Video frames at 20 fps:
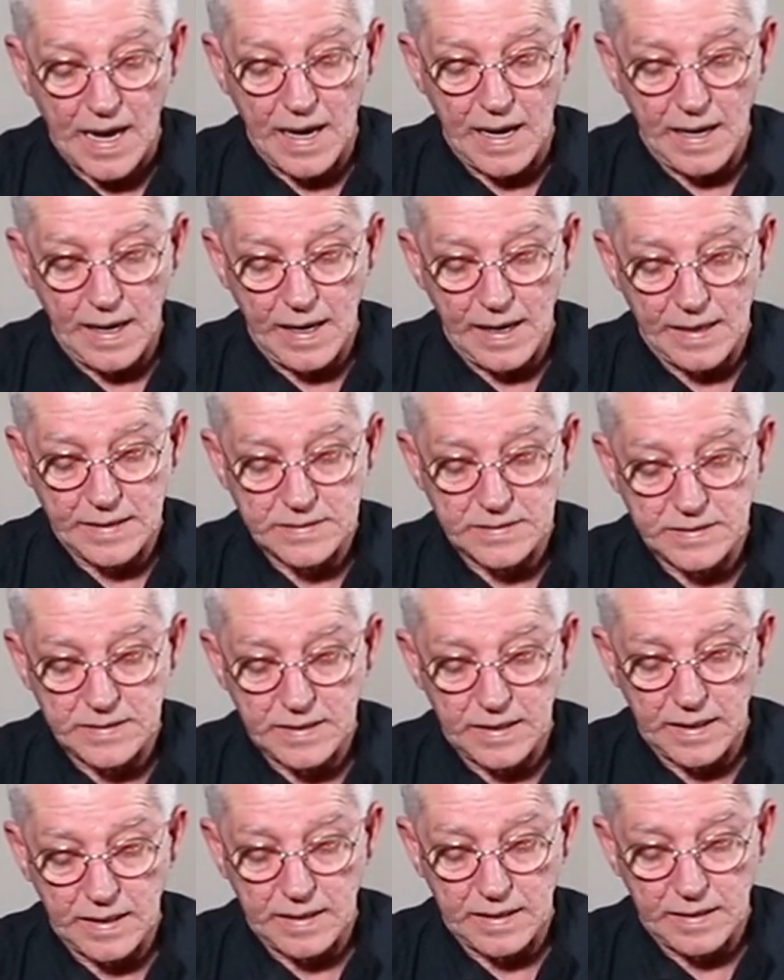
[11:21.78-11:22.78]

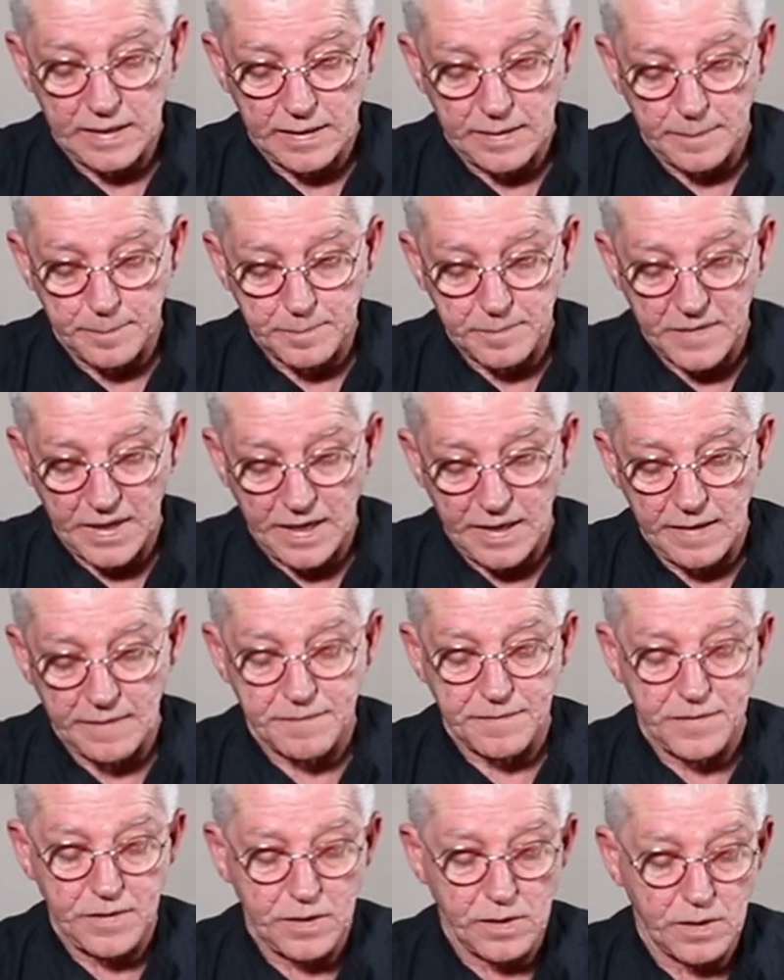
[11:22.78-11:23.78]
And
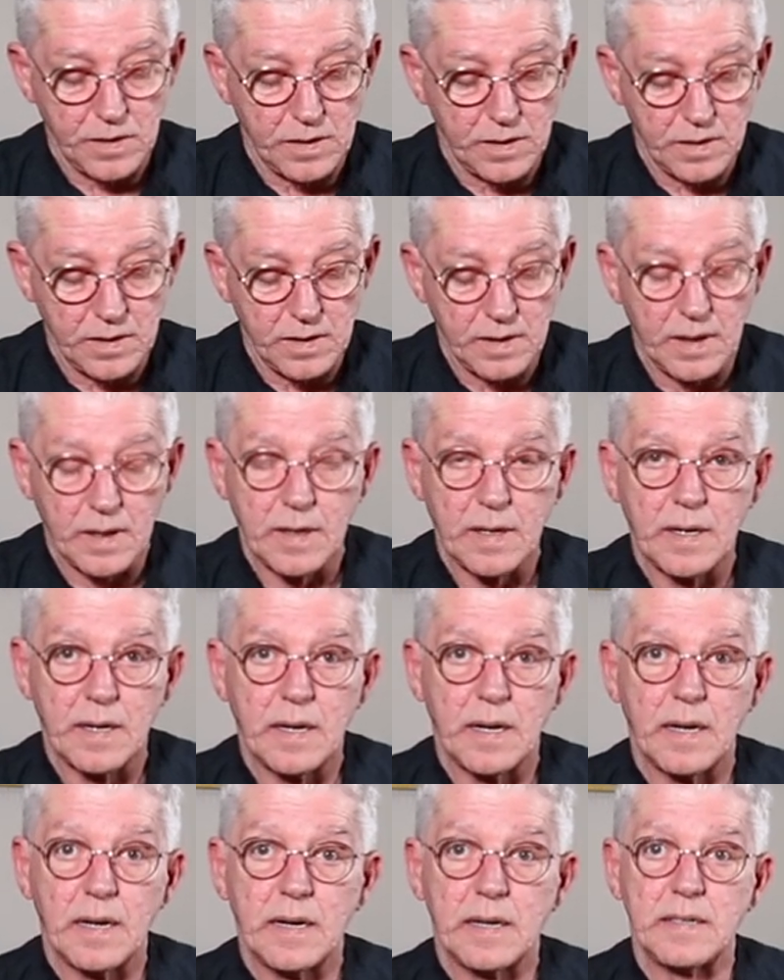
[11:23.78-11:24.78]
if you're
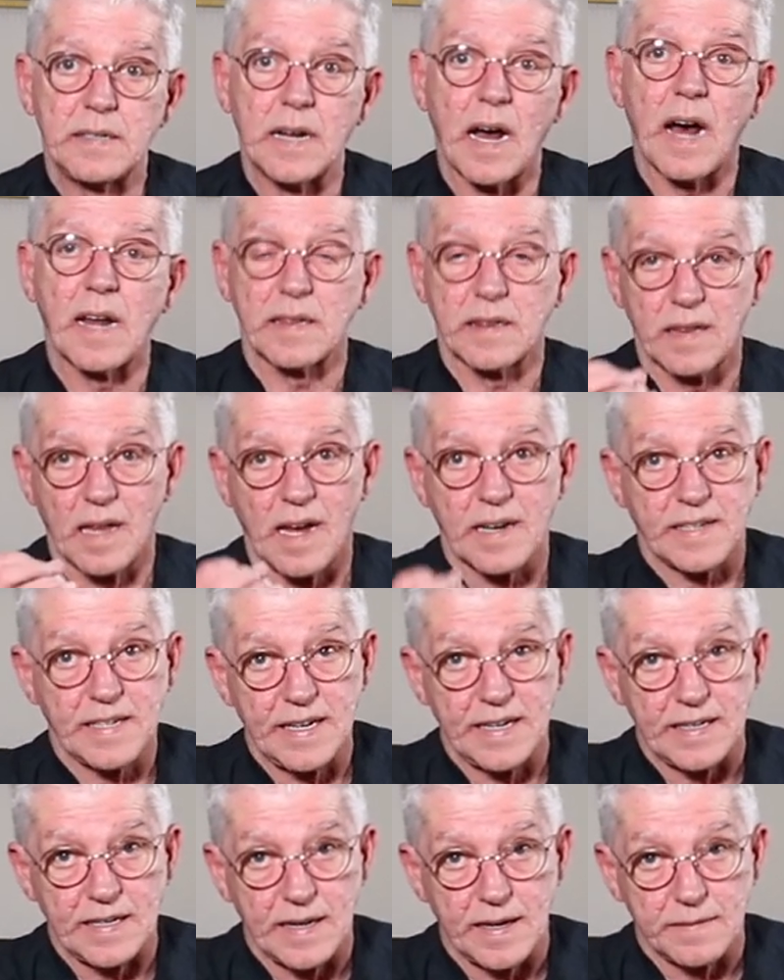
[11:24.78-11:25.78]
not
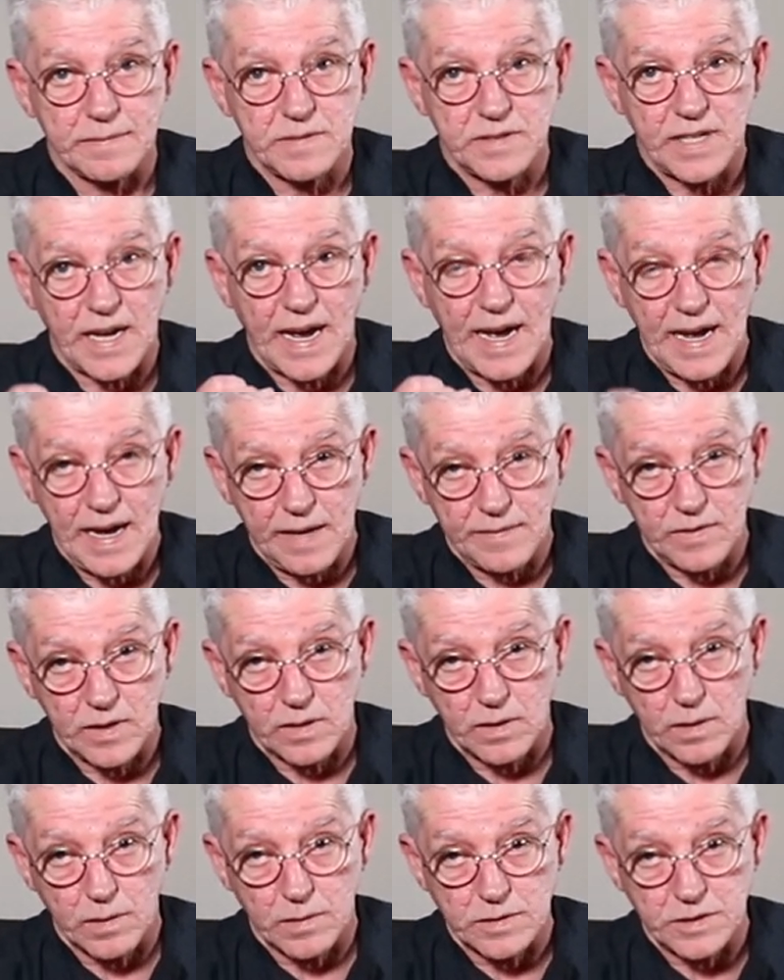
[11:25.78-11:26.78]
lucky enough to have a
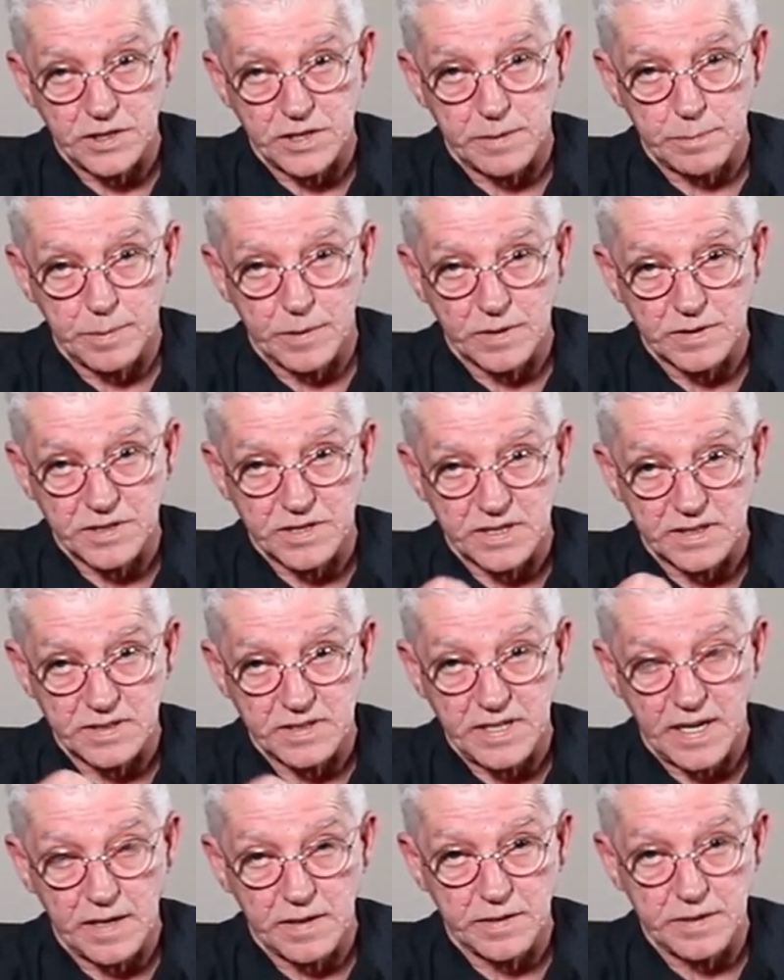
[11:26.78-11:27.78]
clergy person
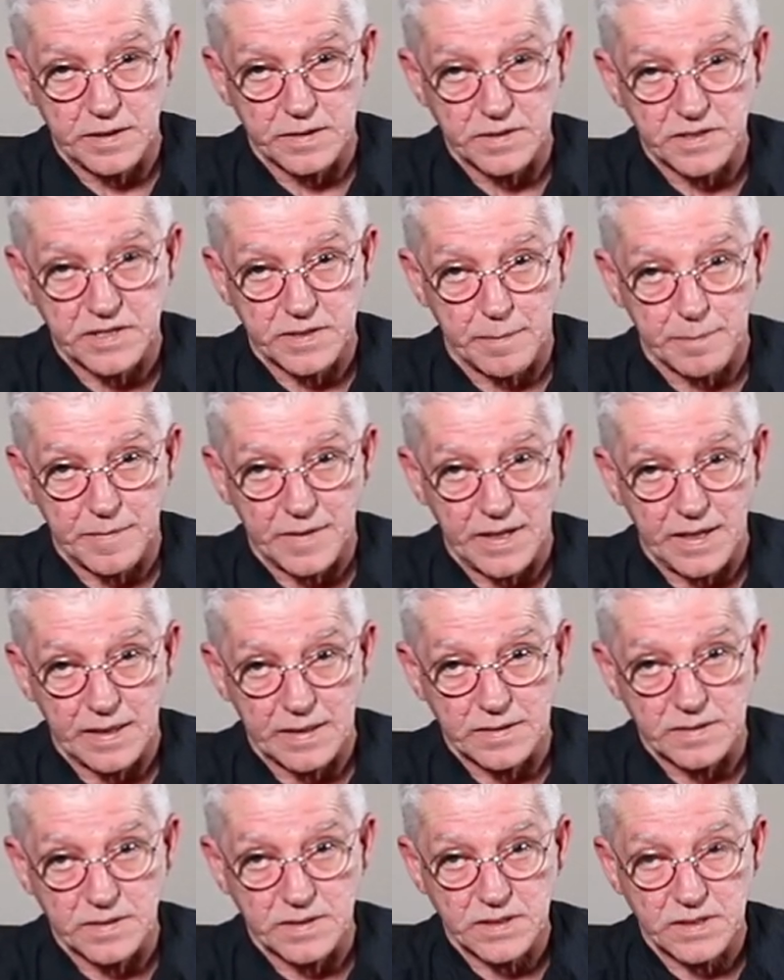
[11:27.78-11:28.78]
tell you some
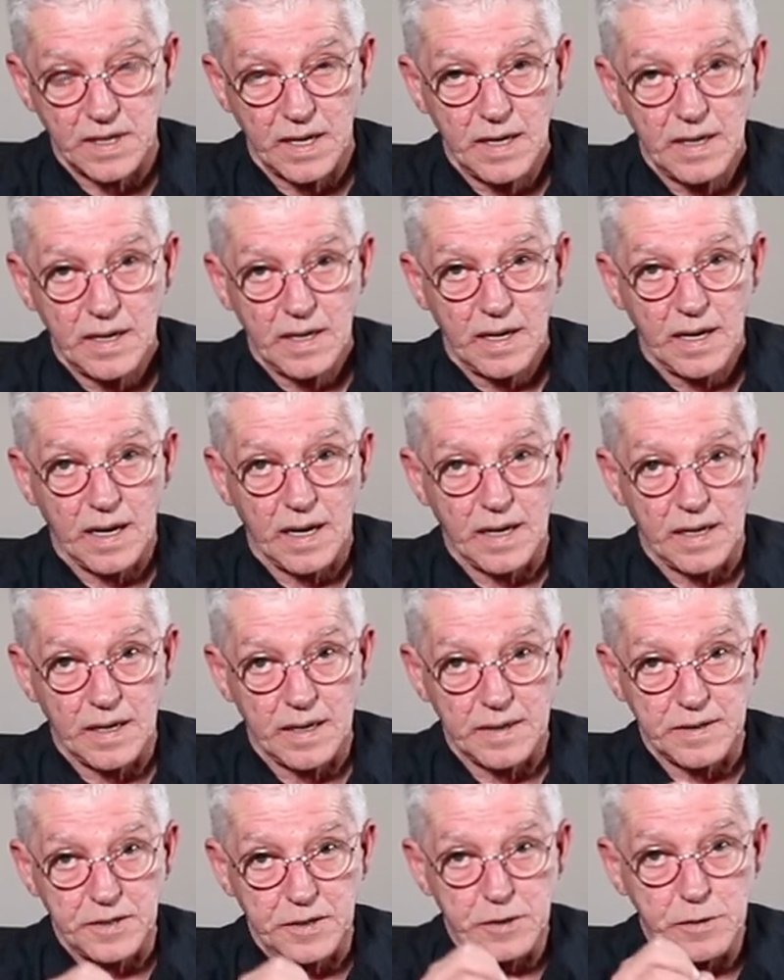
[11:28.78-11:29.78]
things,
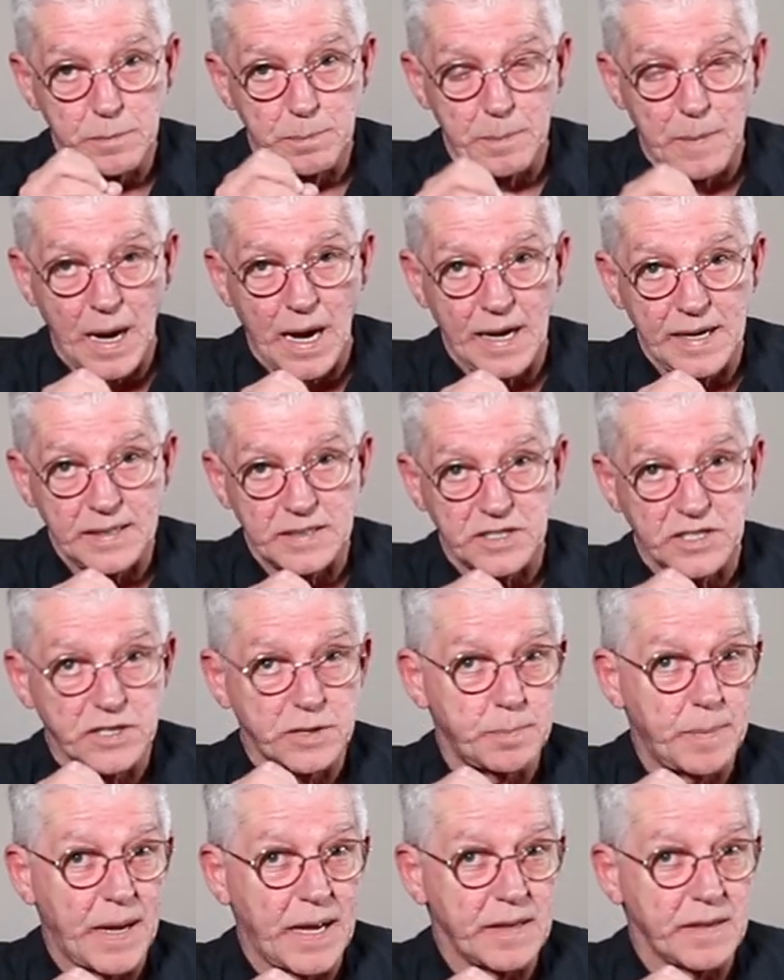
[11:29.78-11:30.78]
you might
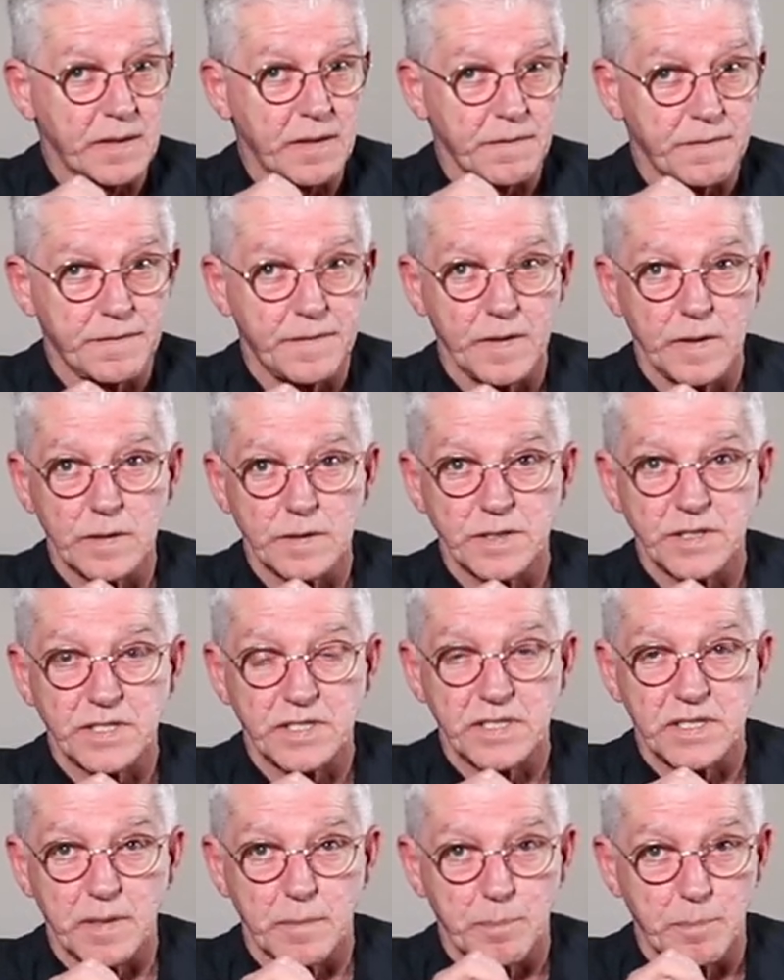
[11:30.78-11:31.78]
spend the
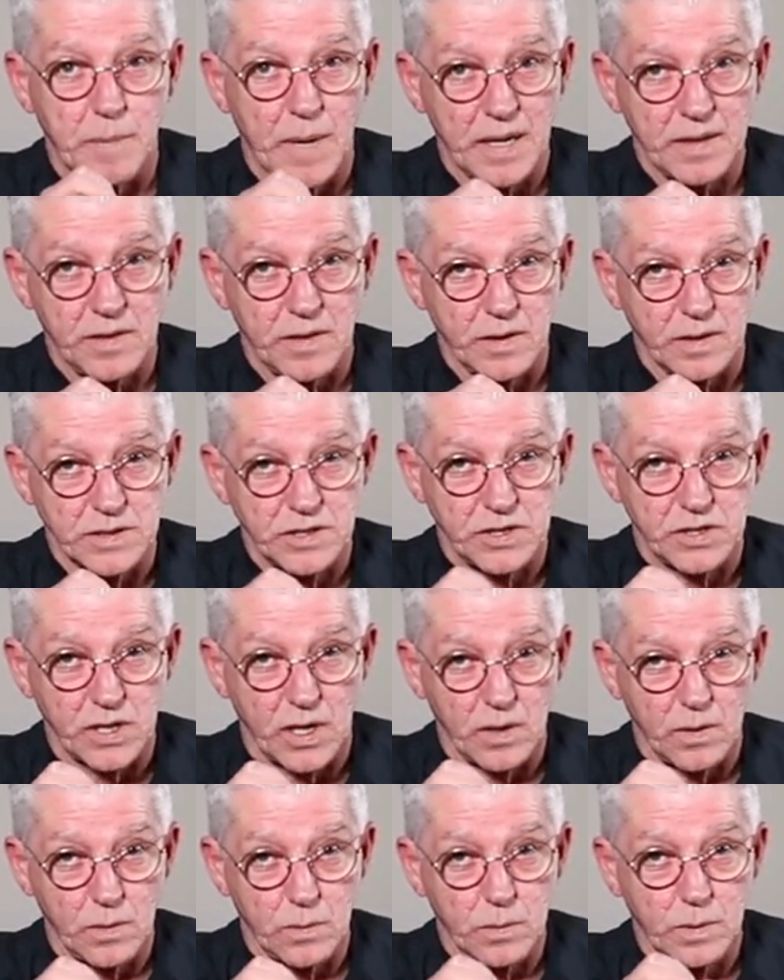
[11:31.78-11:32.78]
first month or
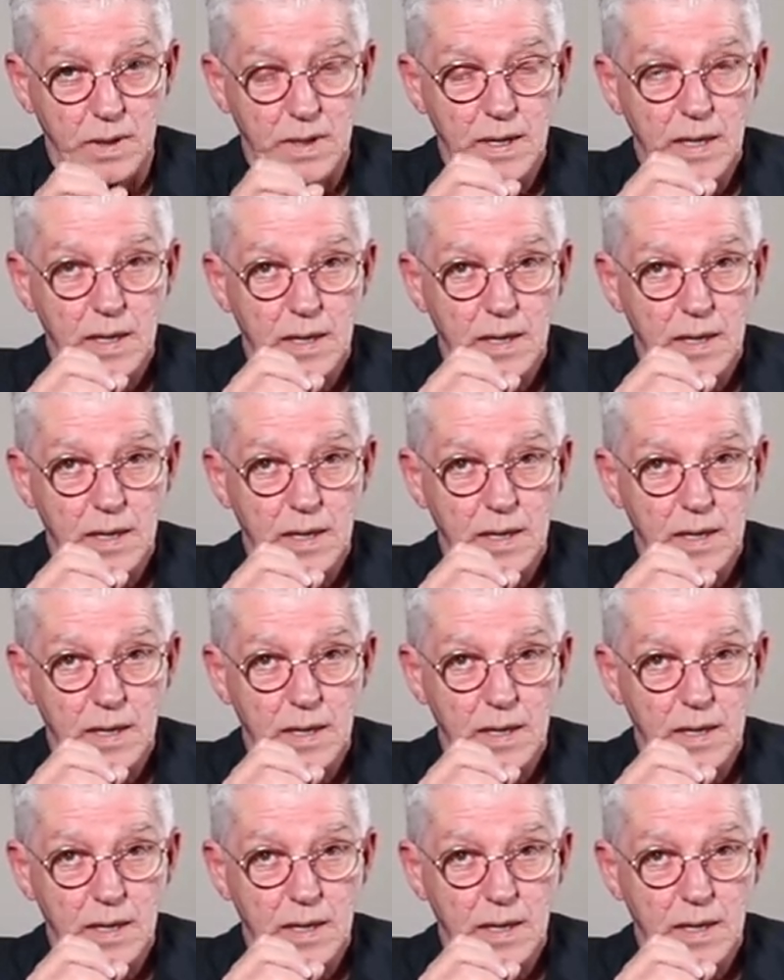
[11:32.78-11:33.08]
so